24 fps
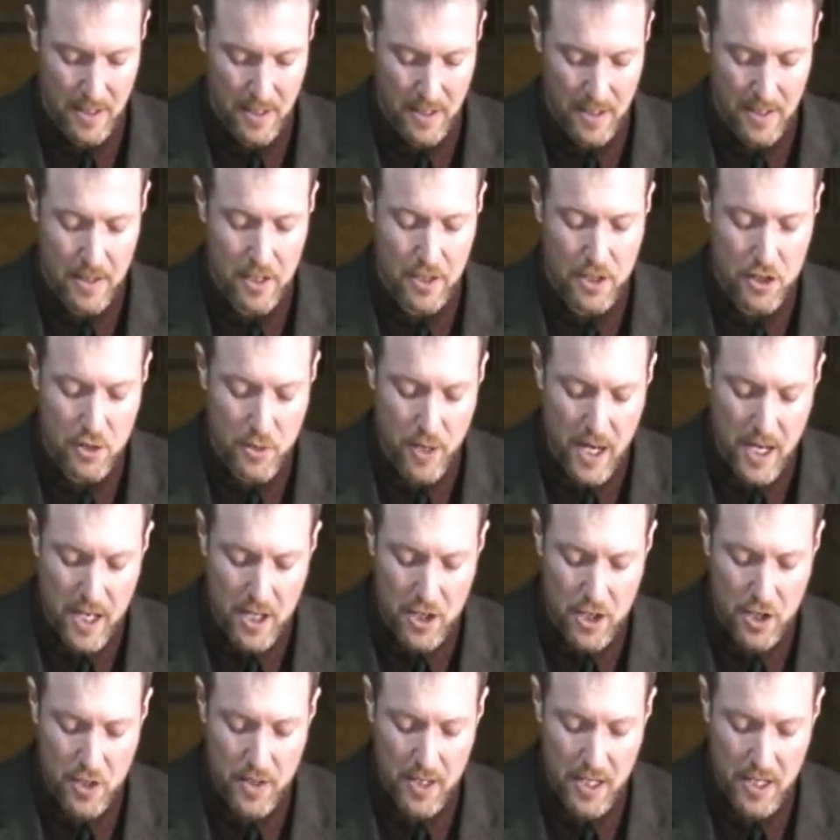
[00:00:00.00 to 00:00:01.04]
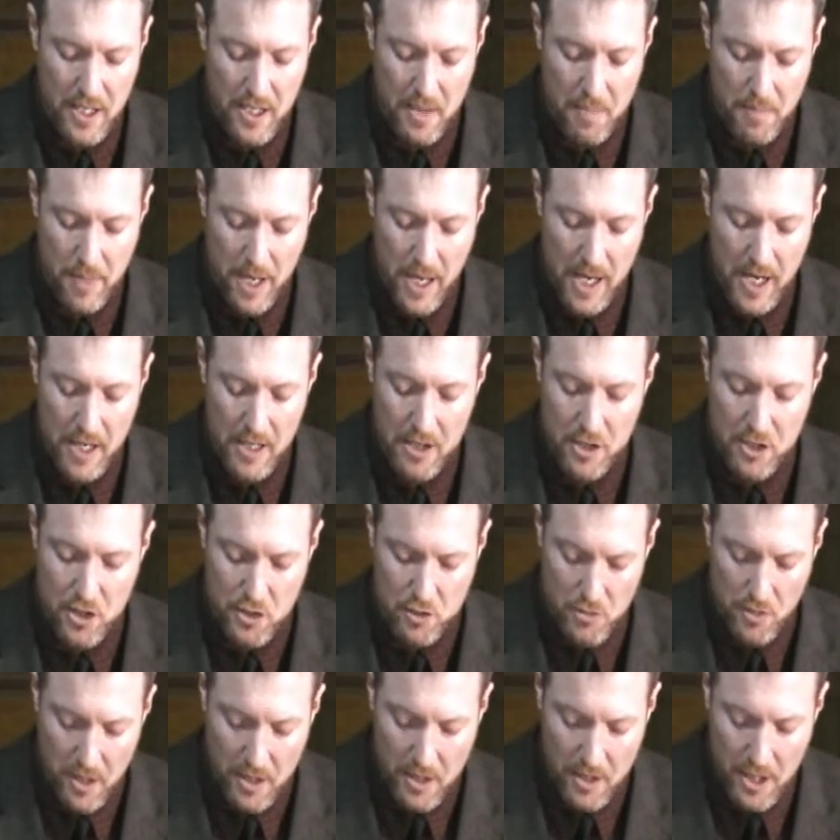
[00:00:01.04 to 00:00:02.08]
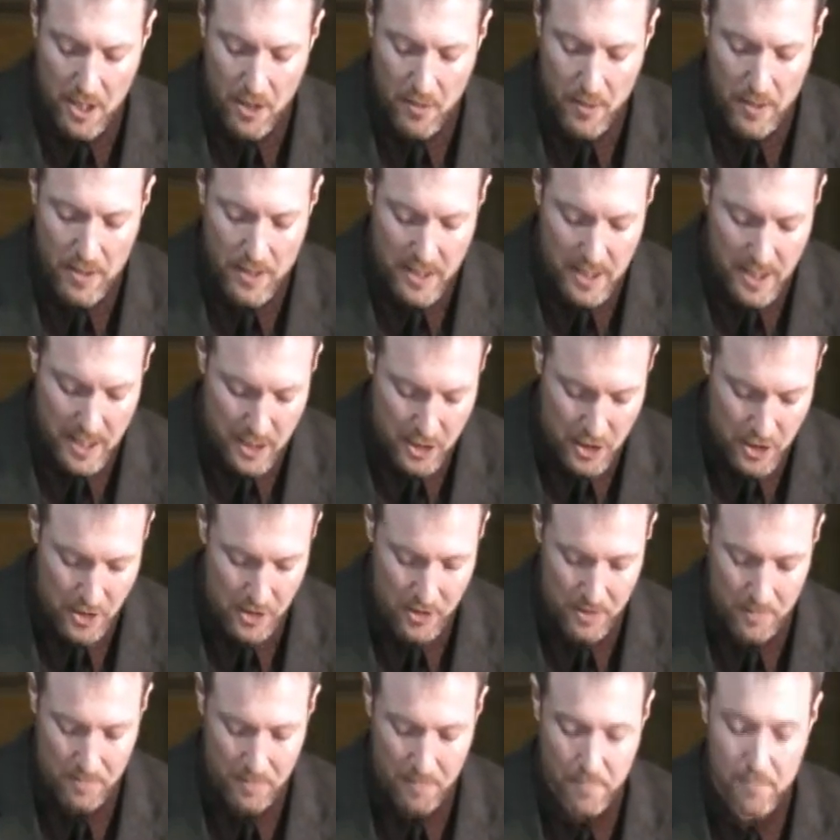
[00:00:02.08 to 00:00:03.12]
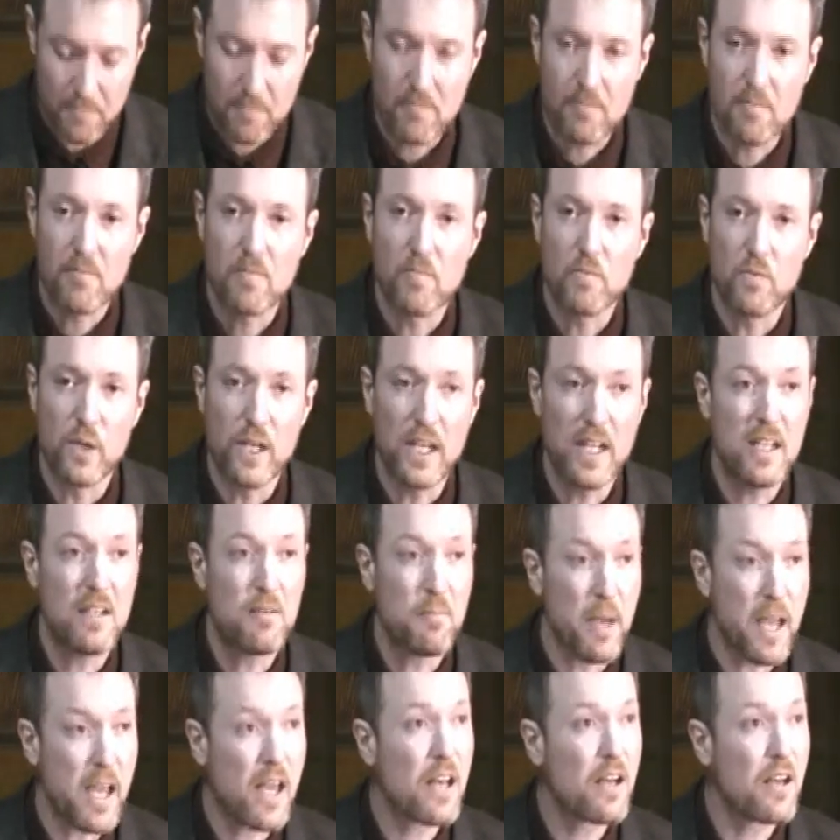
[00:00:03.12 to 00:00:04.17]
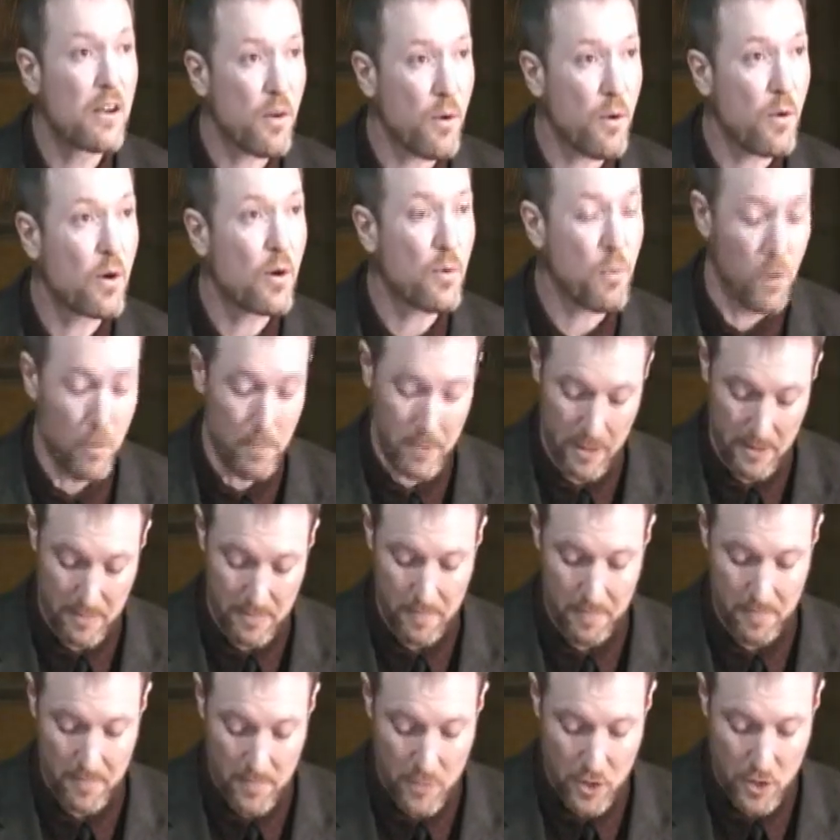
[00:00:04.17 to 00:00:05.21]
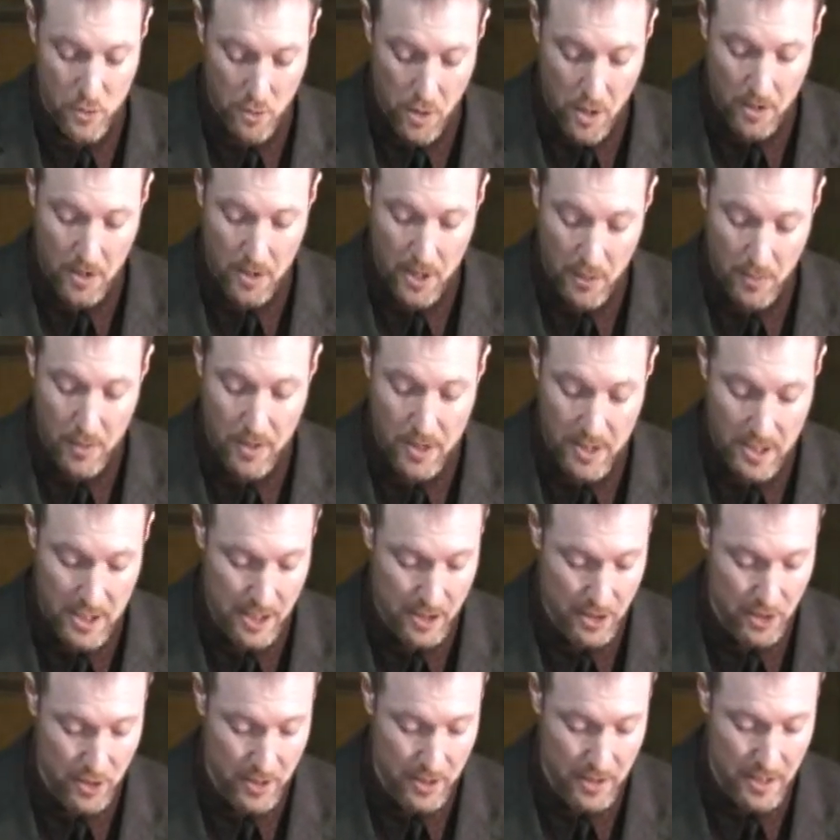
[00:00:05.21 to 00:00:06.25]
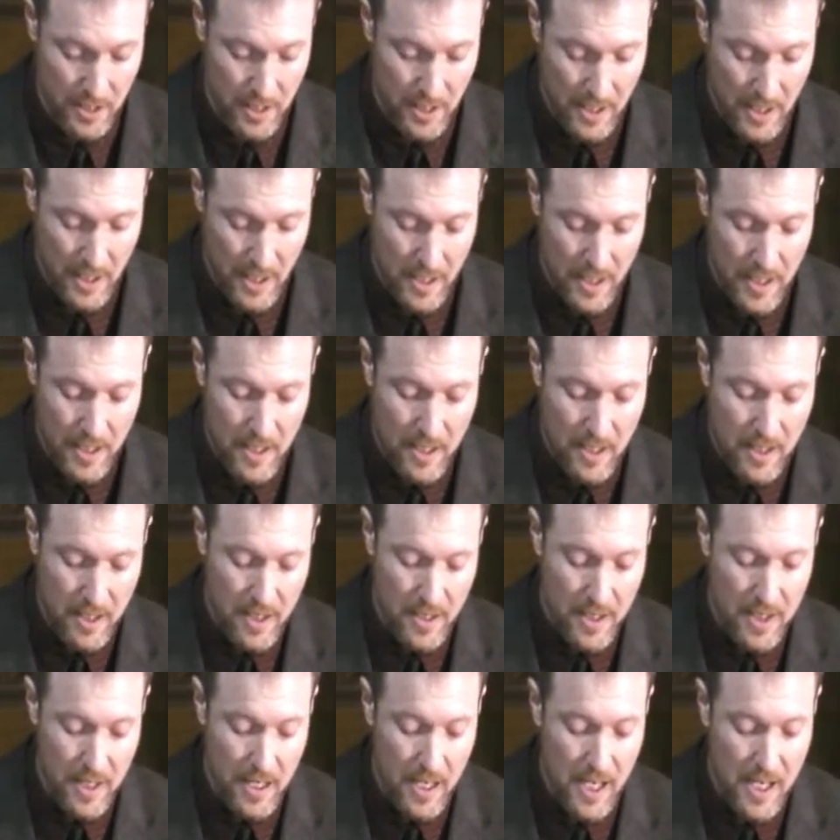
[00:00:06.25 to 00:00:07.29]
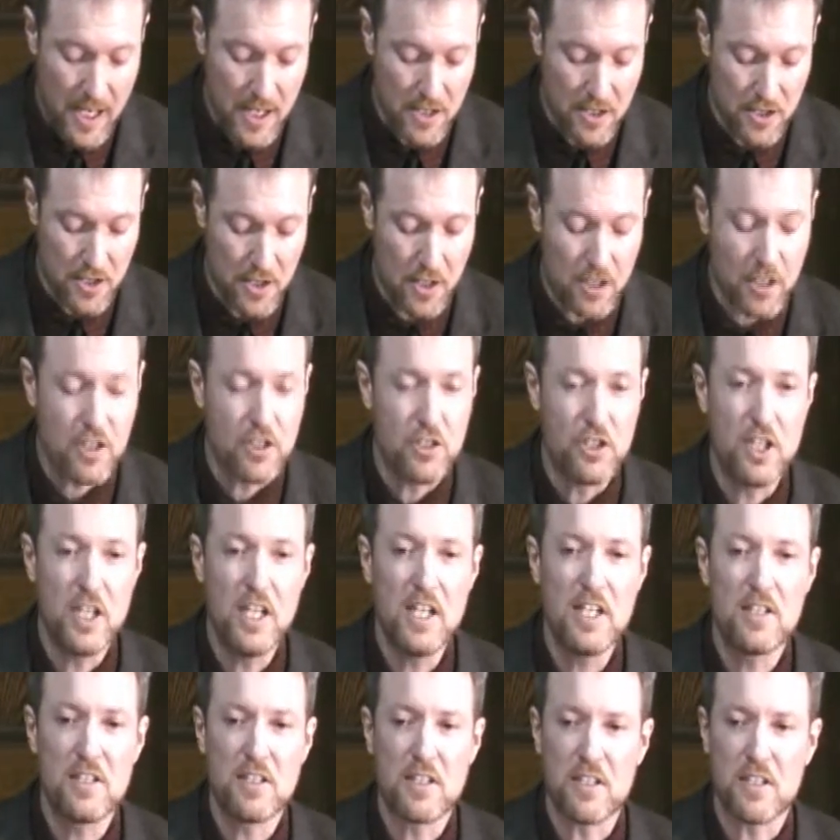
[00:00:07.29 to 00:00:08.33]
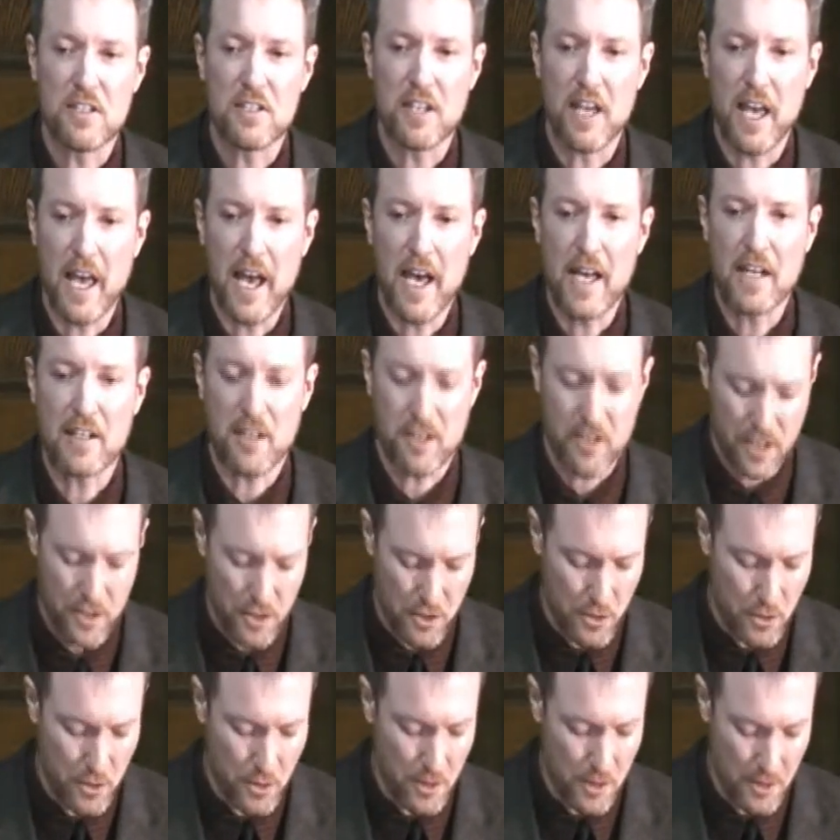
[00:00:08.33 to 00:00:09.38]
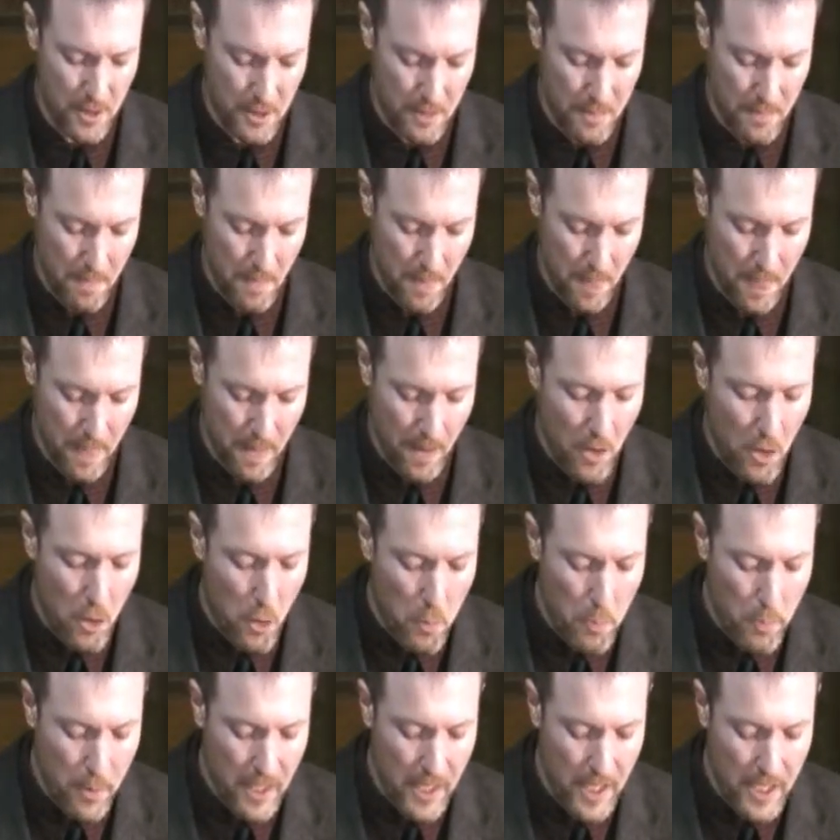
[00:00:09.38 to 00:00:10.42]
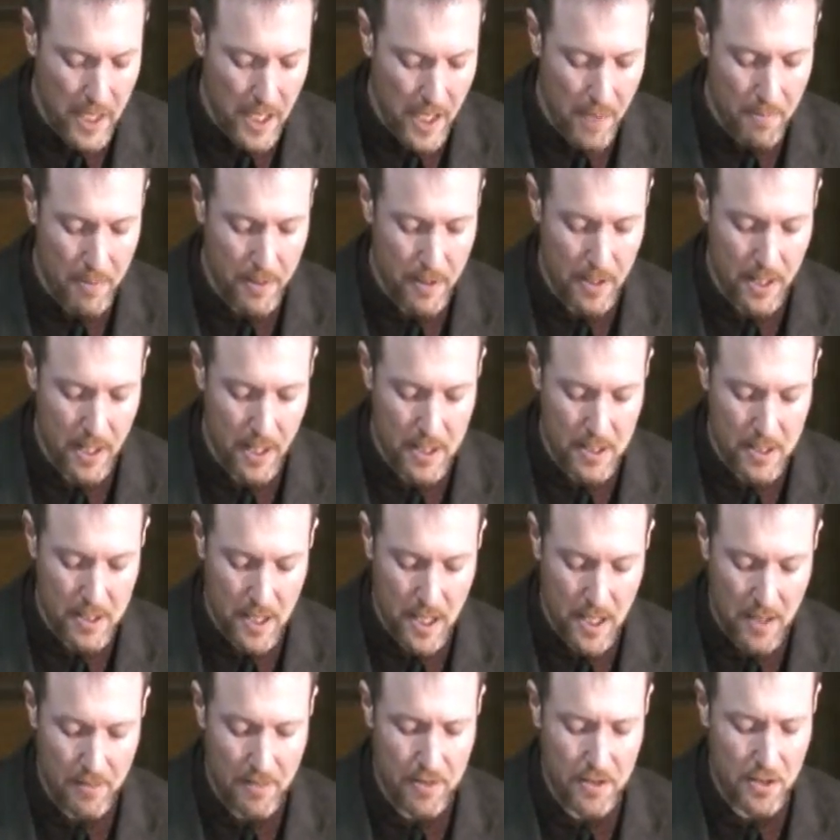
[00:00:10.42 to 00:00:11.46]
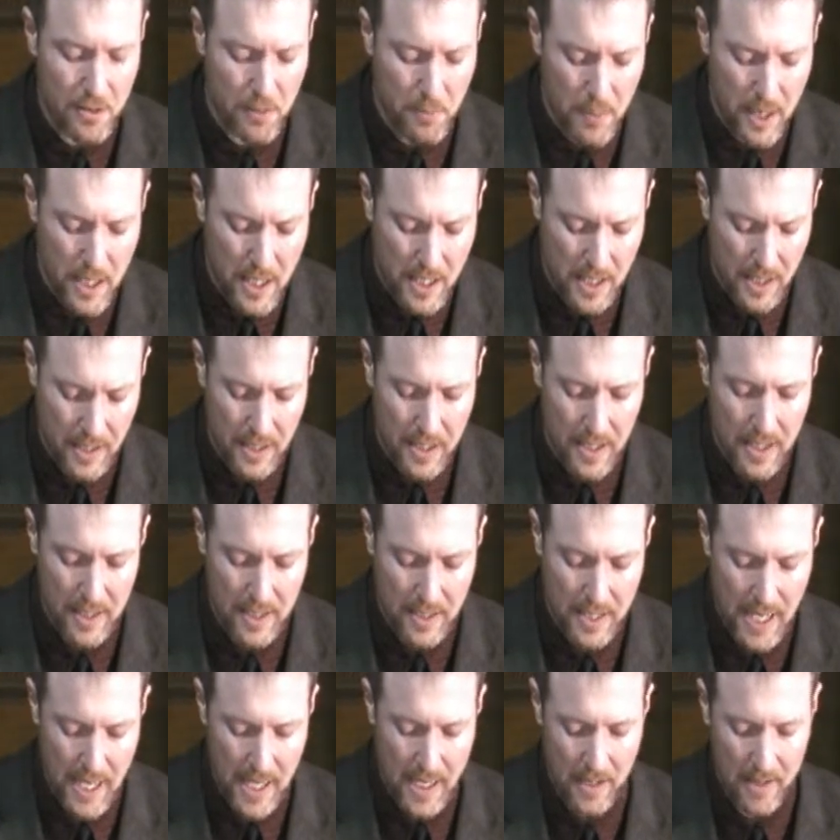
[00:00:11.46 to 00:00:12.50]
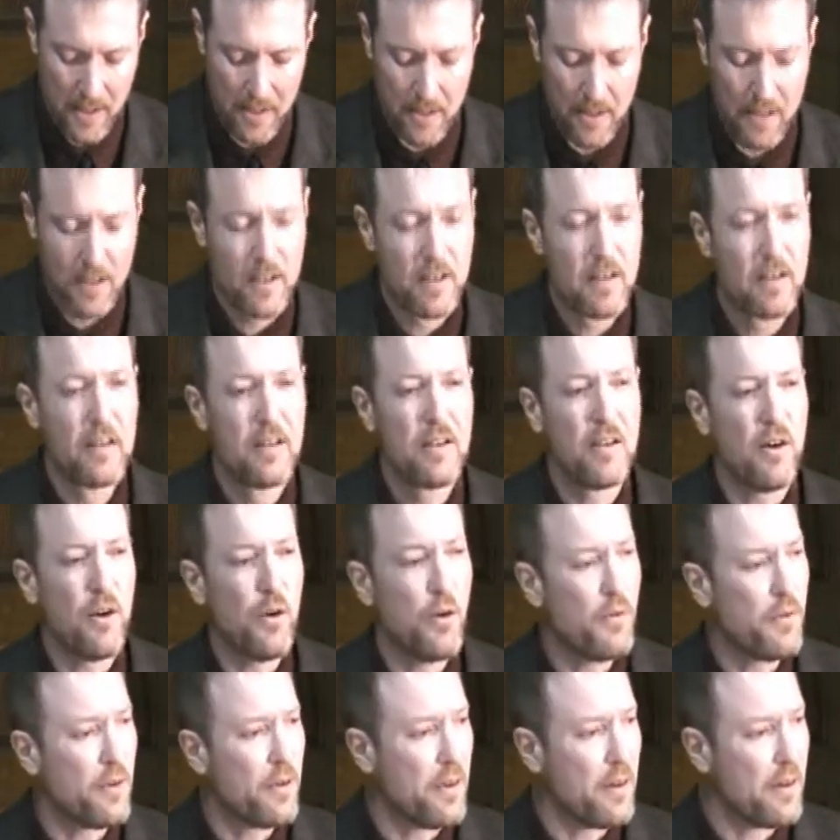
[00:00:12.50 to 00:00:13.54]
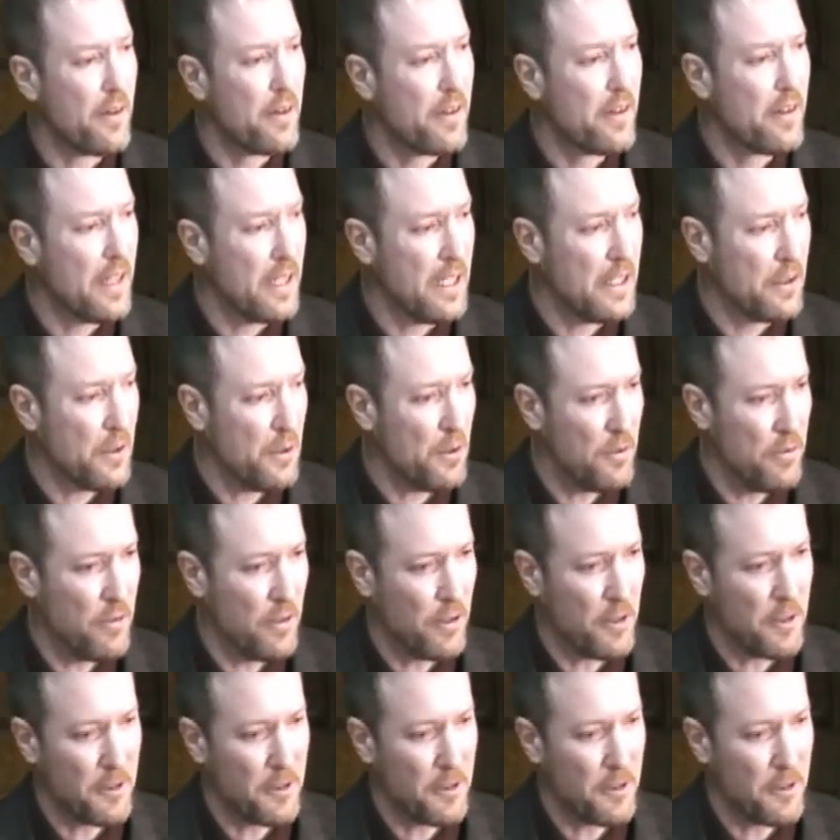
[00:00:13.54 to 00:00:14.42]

The stranger in the man struggling with addiction, read man or woman struggling with addiction, is Jesus at the door, opening up God's love to me again, over and over.